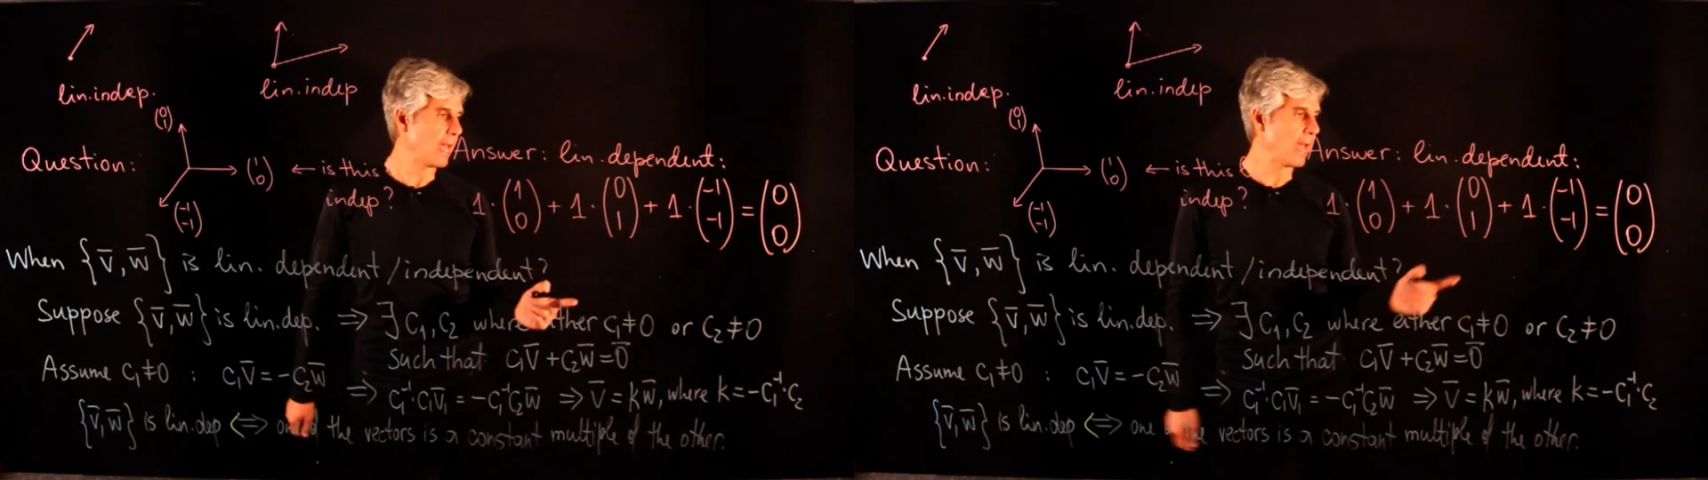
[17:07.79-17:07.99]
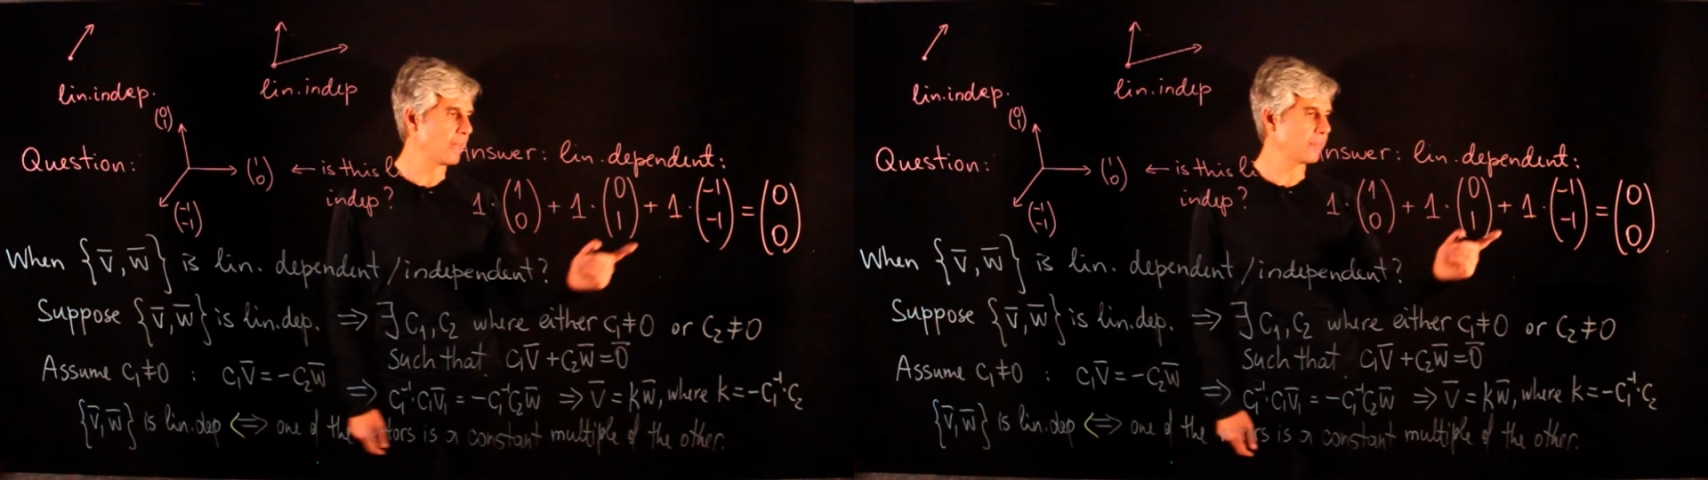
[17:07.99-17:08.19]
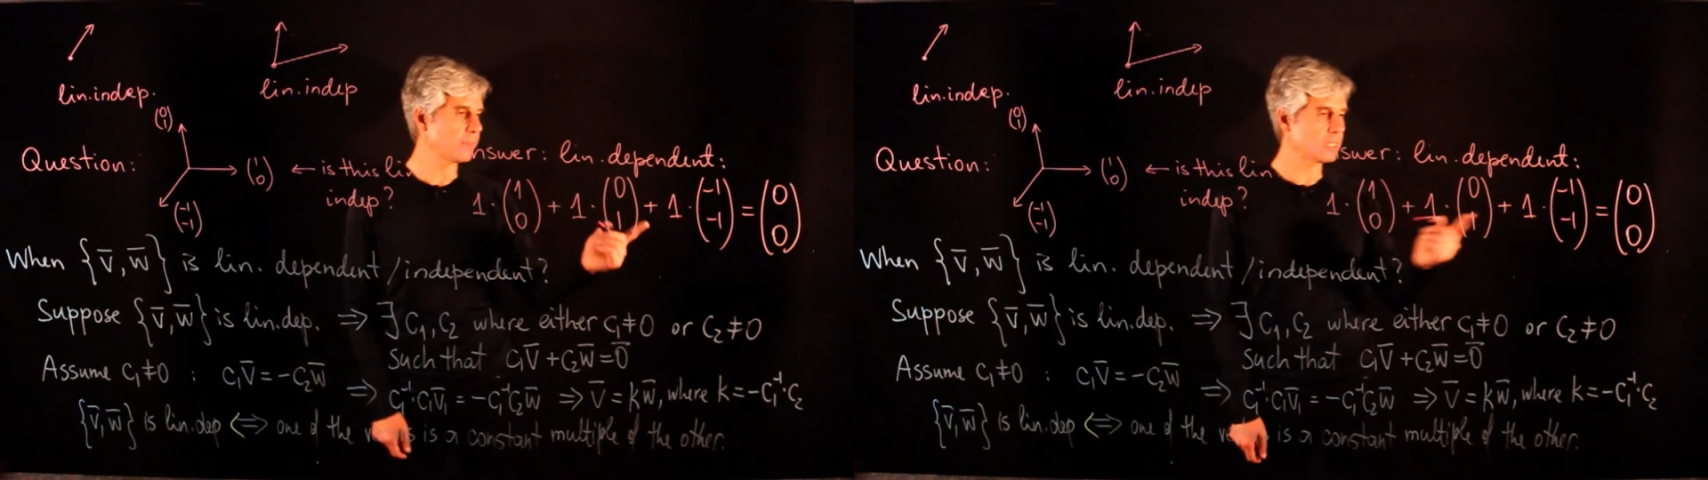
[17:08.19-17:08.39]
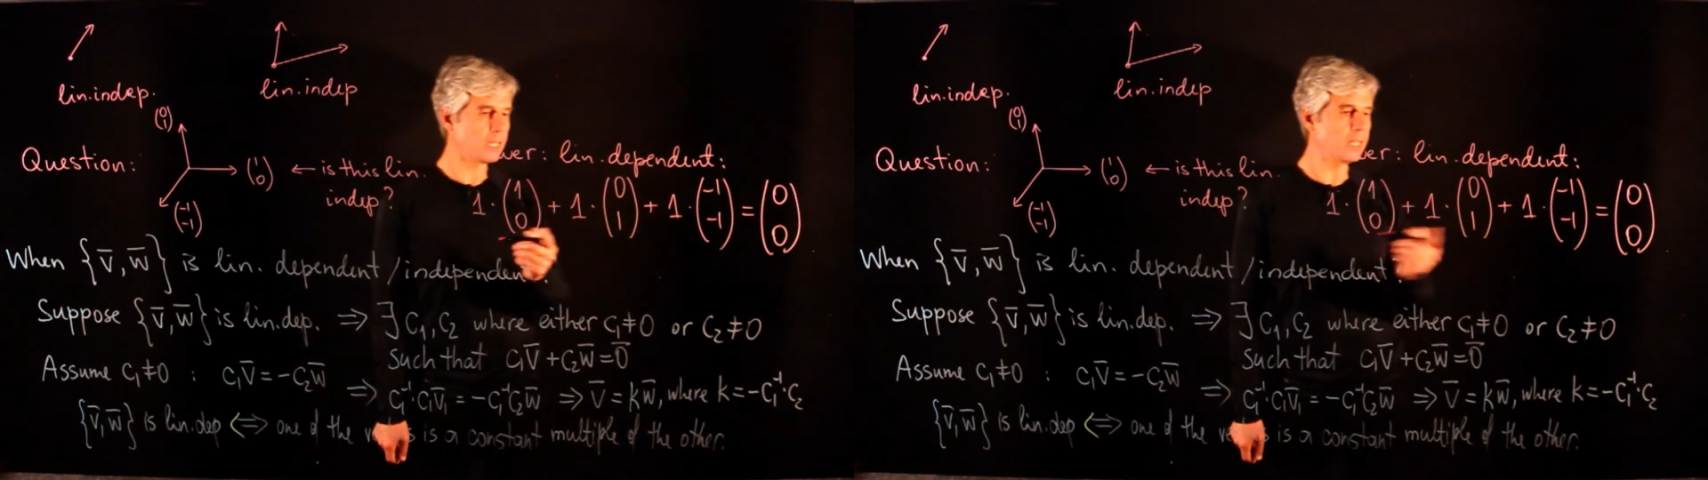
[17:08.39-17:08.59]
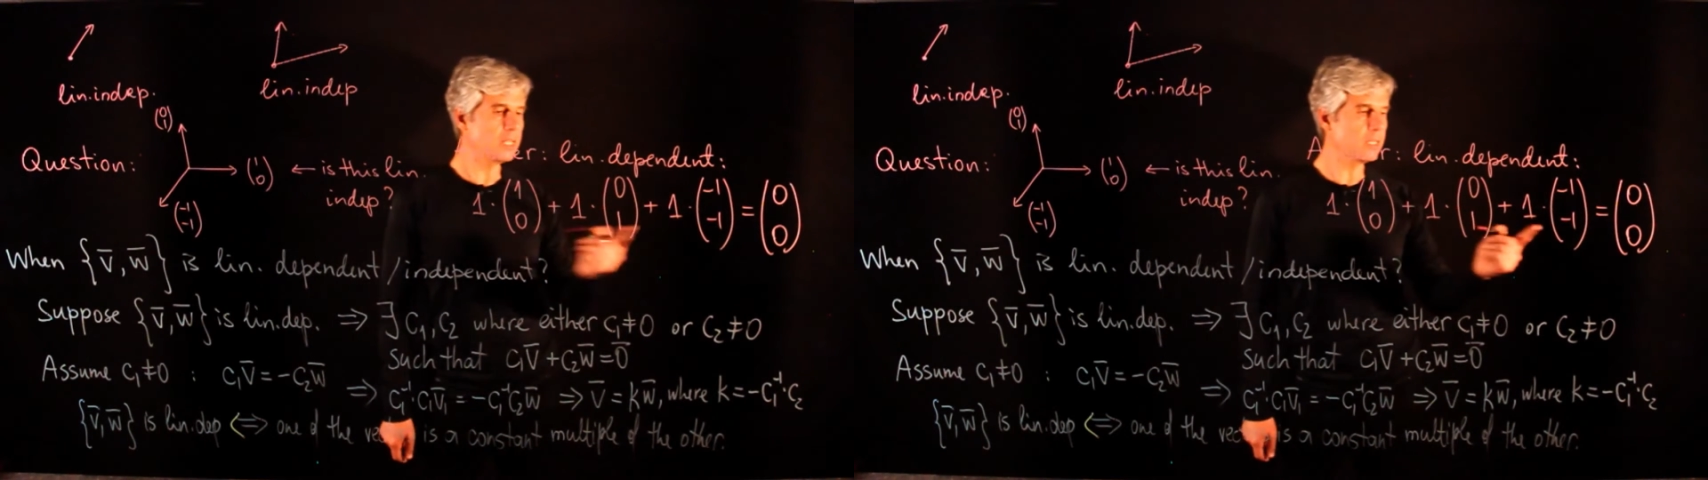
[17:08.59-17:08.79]
and this
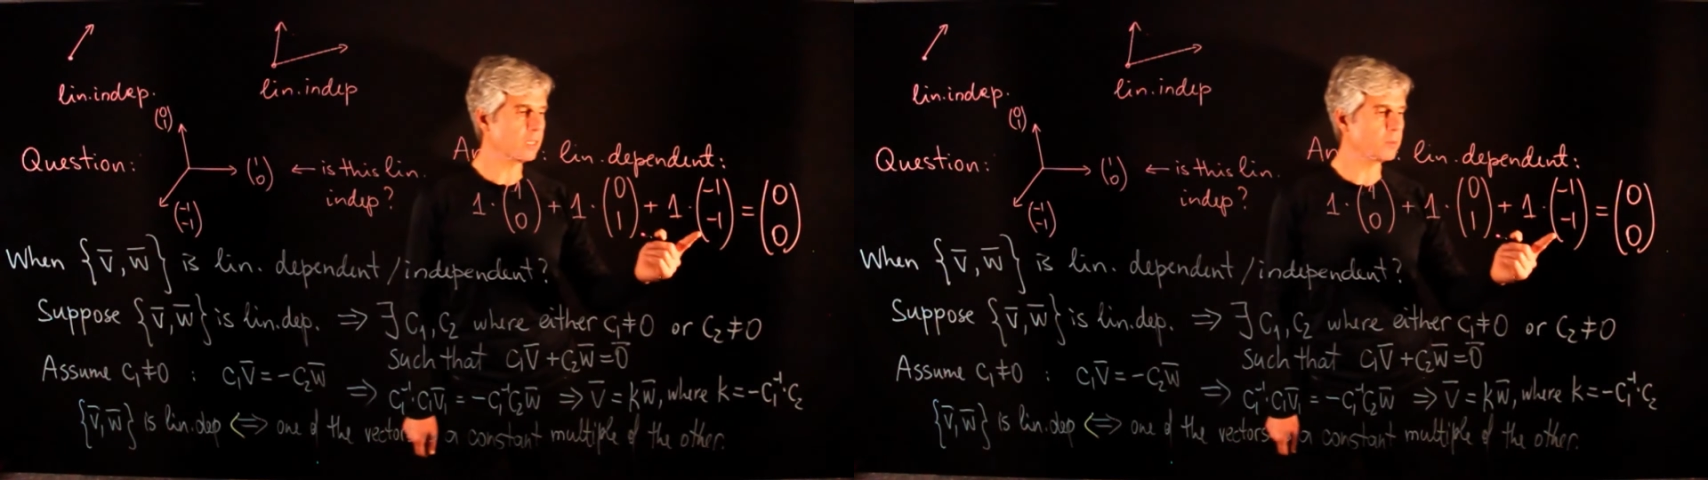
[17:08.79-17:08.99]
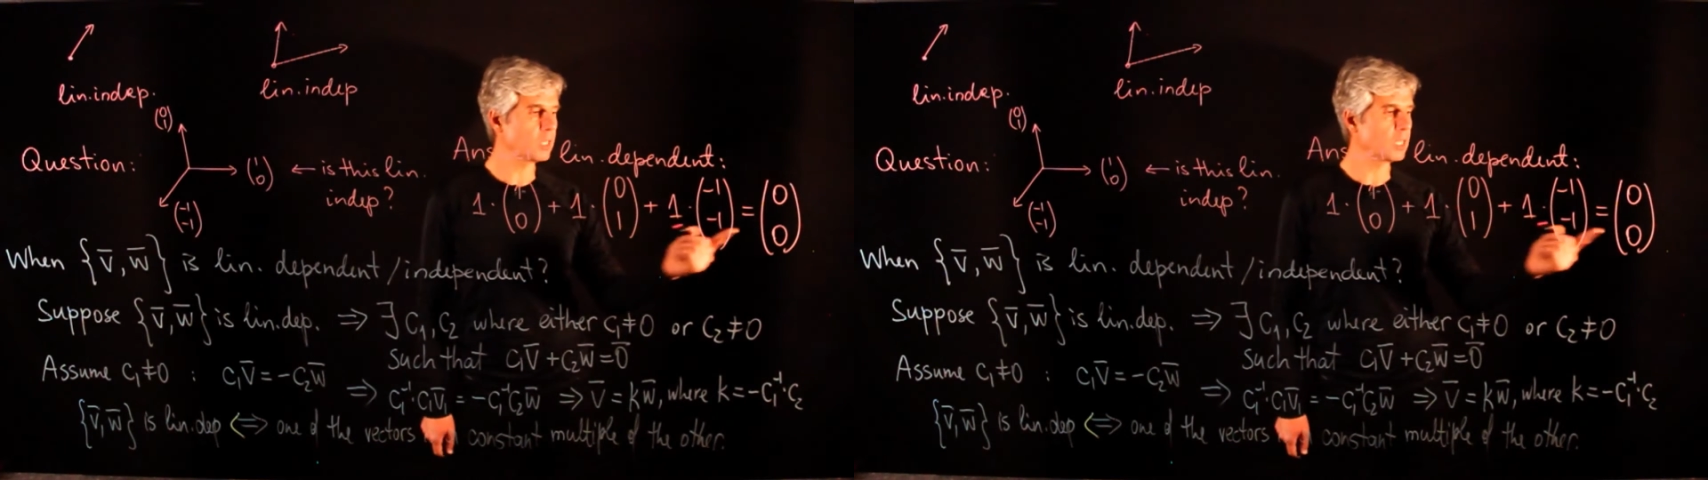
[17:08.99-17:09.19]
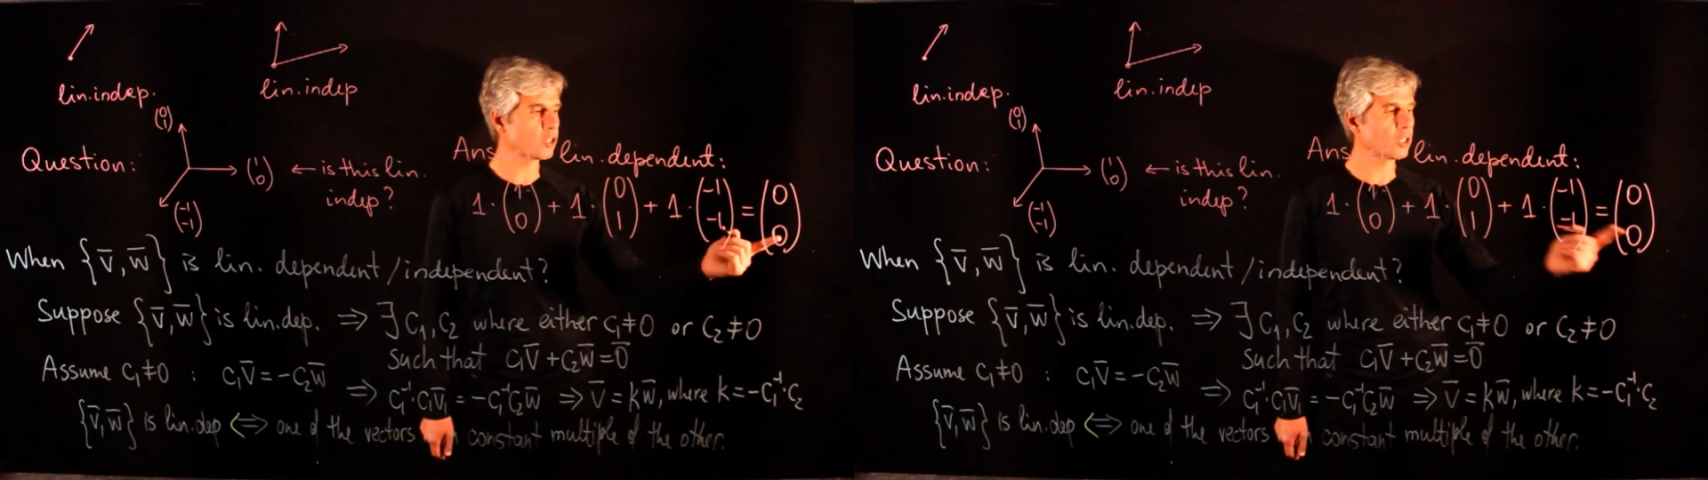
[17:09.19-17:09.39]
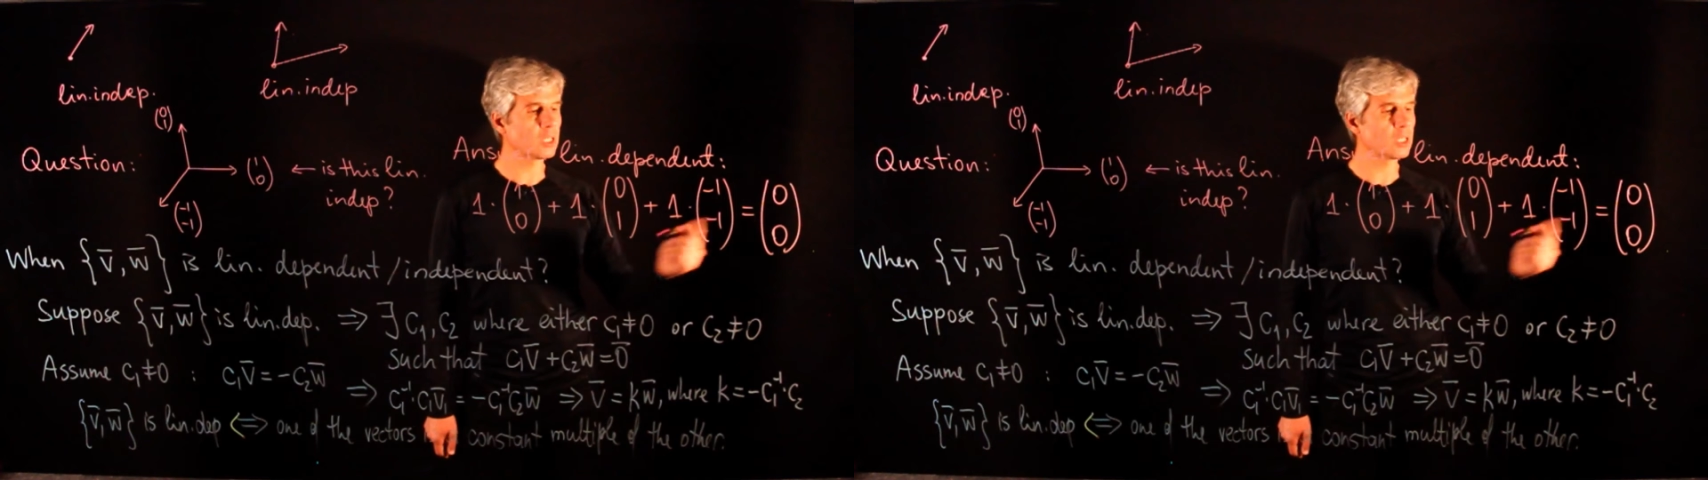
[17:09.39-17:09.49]
linear combination